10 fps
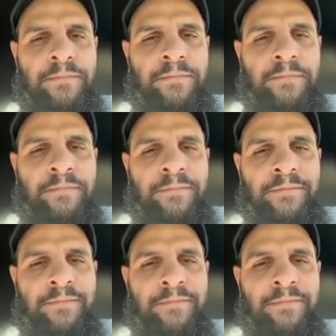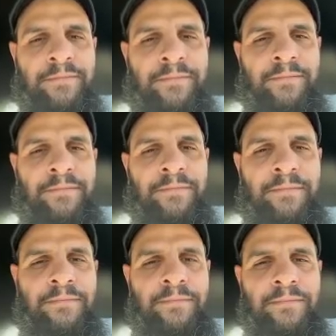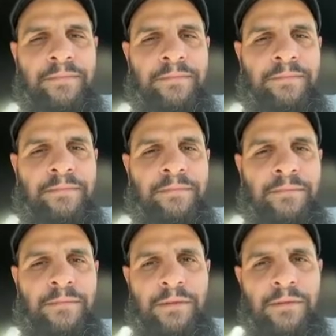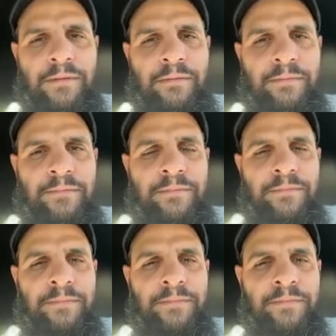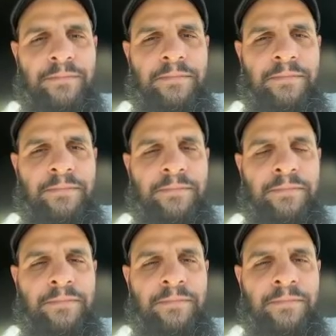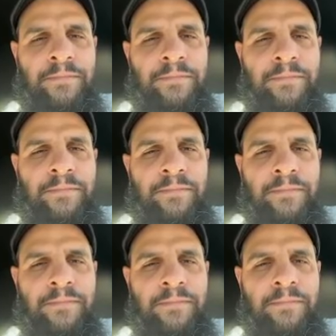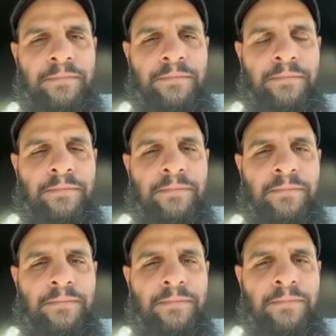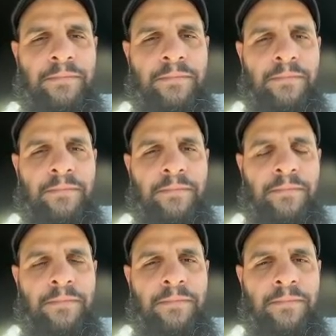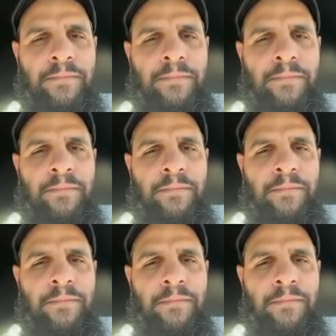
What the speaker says: (silent)